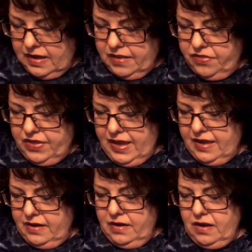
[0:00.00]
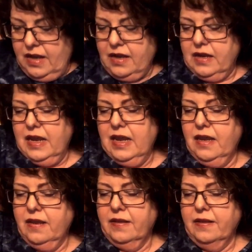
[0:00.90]
Then I got
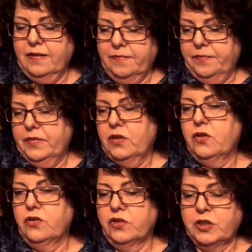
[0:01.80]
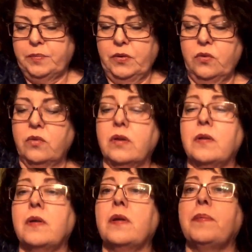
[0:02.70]
a little spoon,
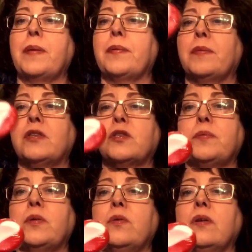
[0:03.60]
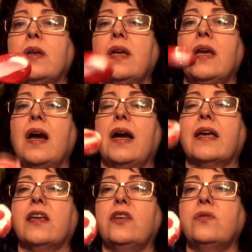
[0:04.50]
peppermint spoon. I
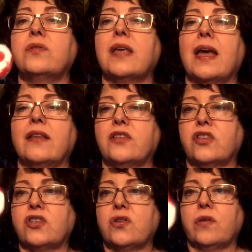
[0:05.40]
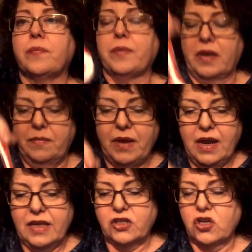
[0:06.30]
can use that to stir up in my
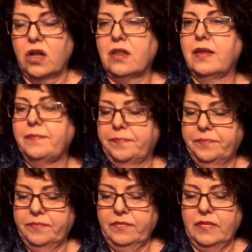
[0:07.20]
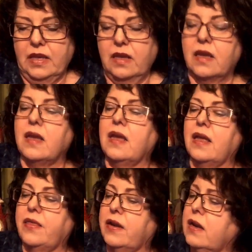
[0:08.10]
hot chocolate.
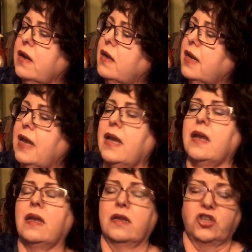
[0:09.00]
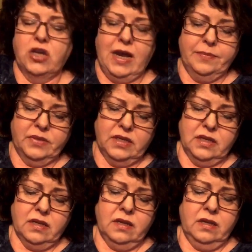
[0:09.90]
And then I got a
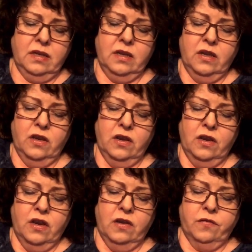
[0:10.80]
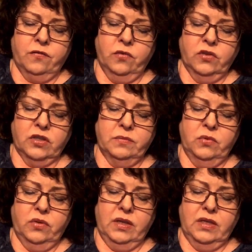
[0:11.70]
chapstick, fruit
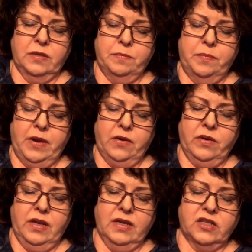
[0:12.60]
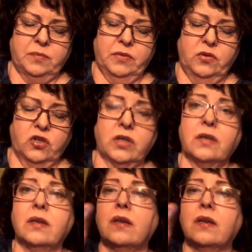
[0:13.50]
smoothies, berry explosion